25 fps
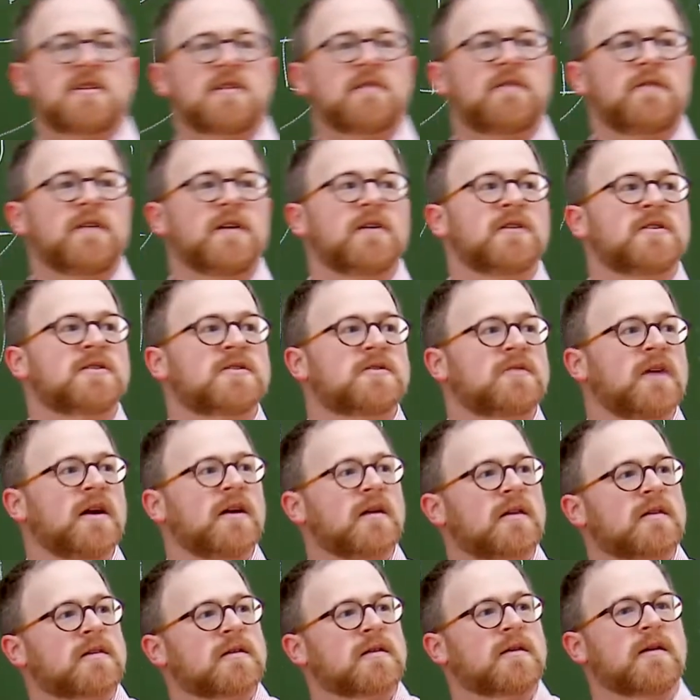the field
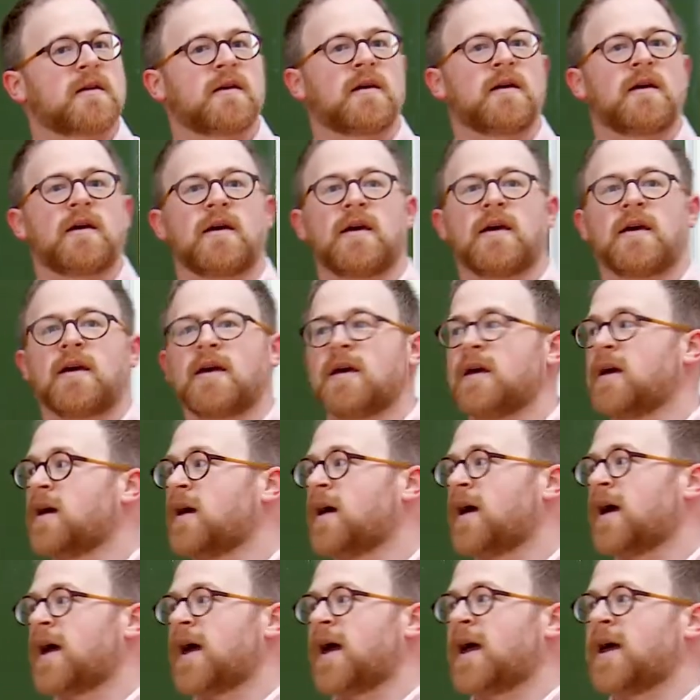strength
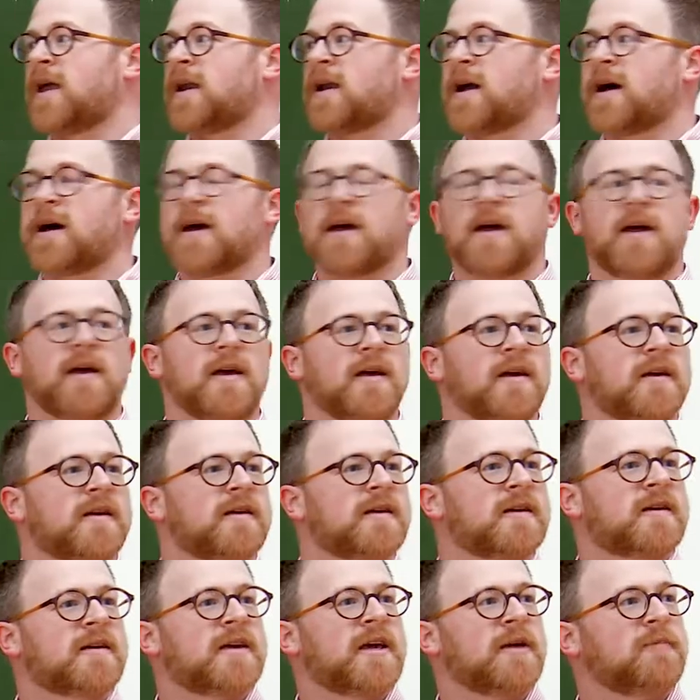and I
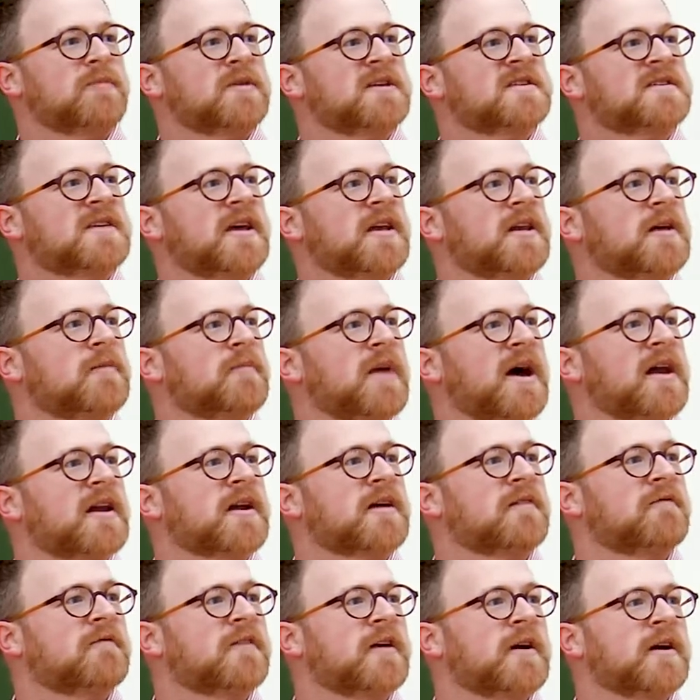keep these adiabatic
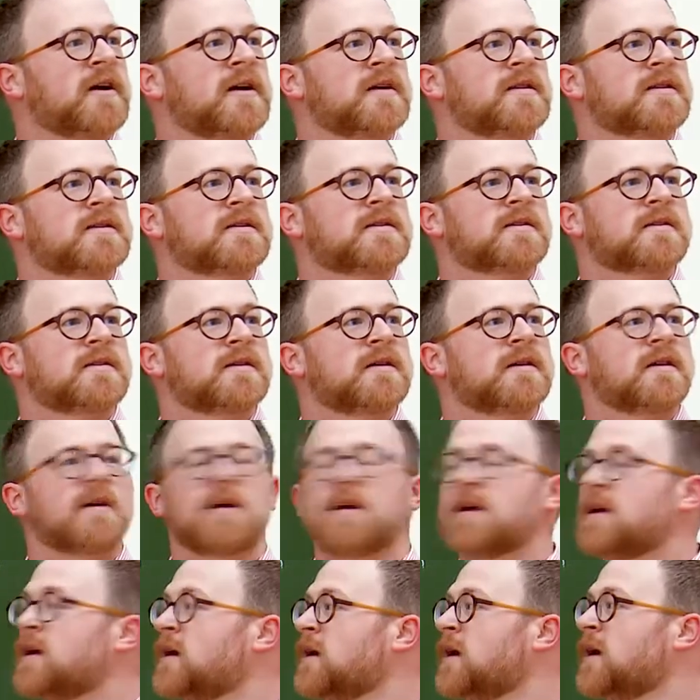invariants,
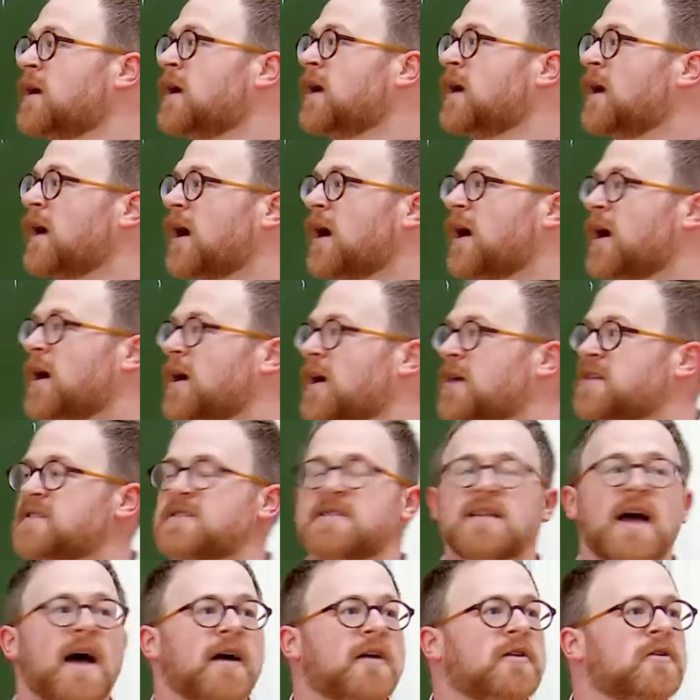it's
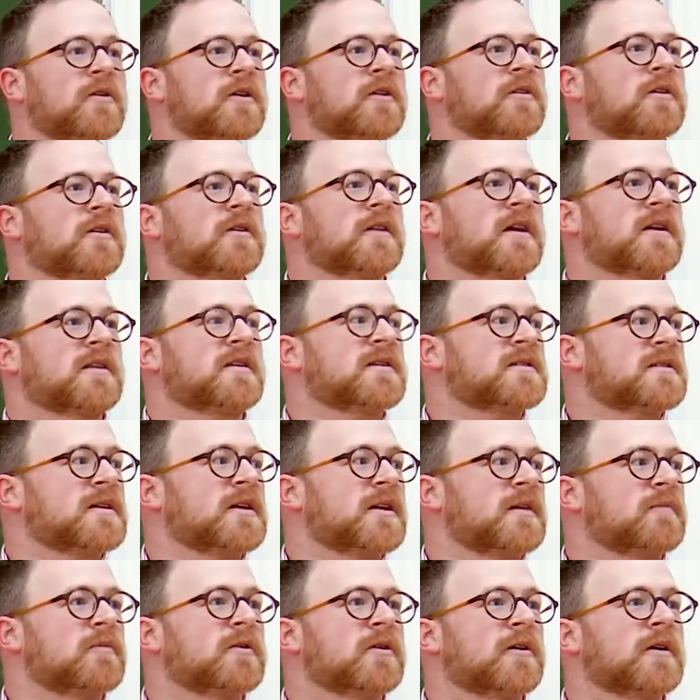not going to look like this
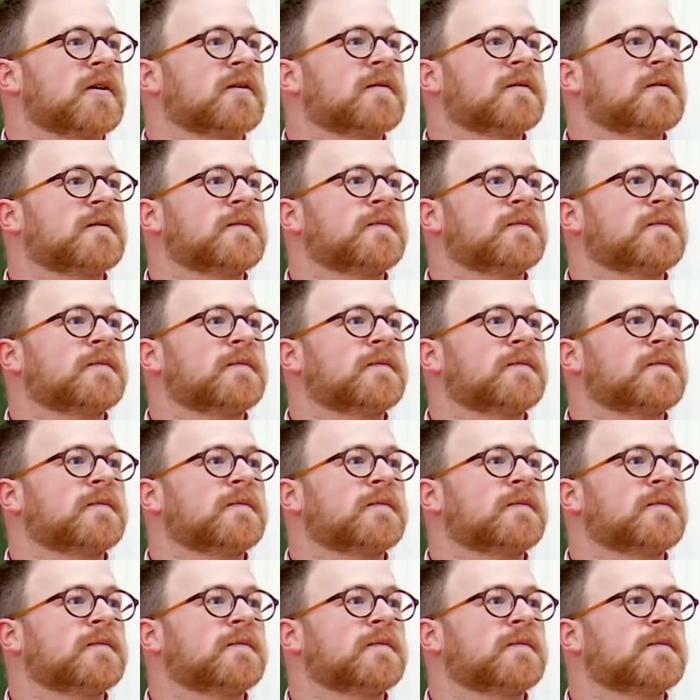anymore.